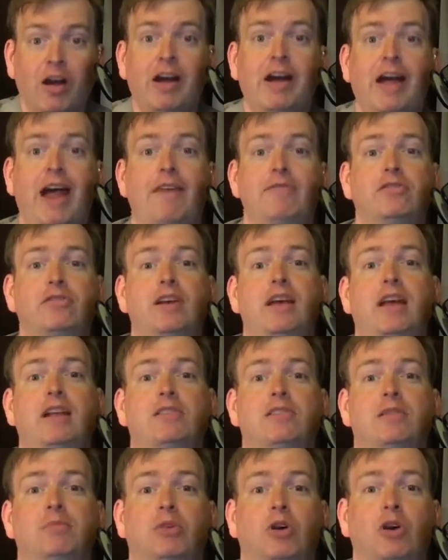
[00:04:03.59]
have seen
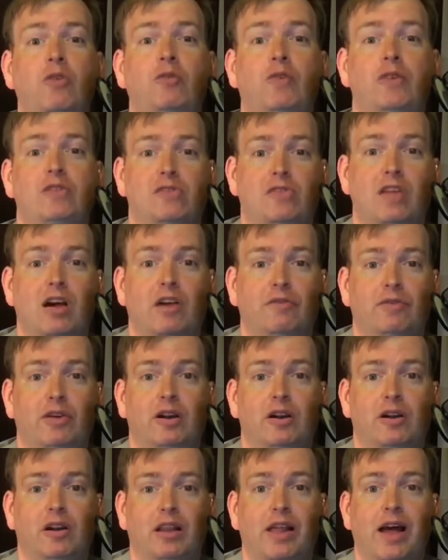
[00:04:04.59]
some goofy stuff here
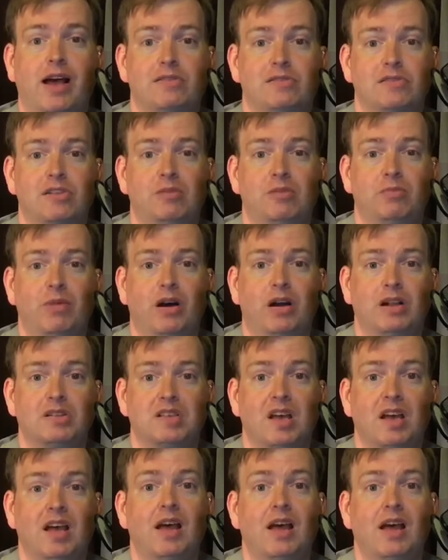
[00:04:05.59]
in the last 2 months.